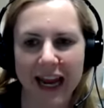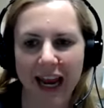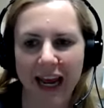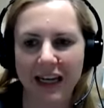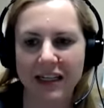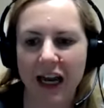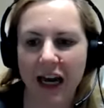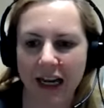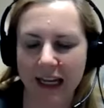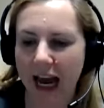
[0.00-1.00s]
And
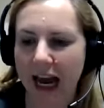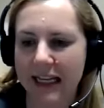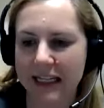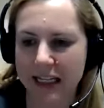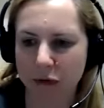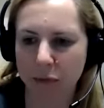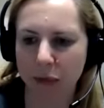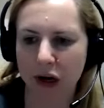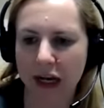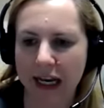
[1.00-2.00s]
uh, yeah, I did
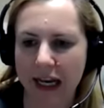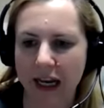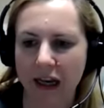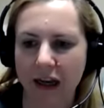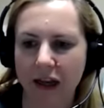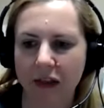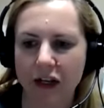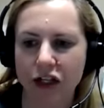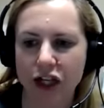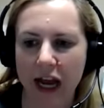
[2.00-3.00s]
put in
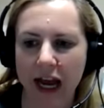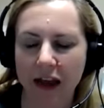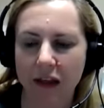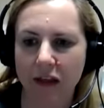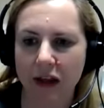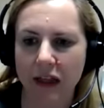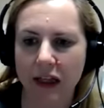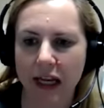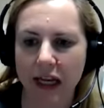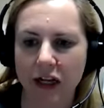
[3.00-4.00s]
the chat the
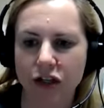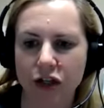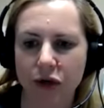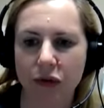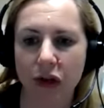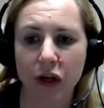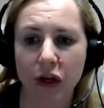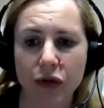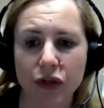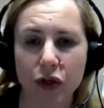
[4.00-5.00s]
link to the
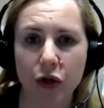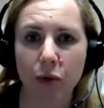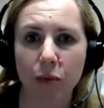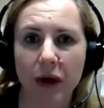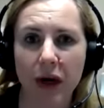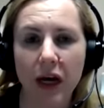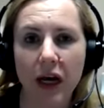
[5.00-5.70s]
YouTube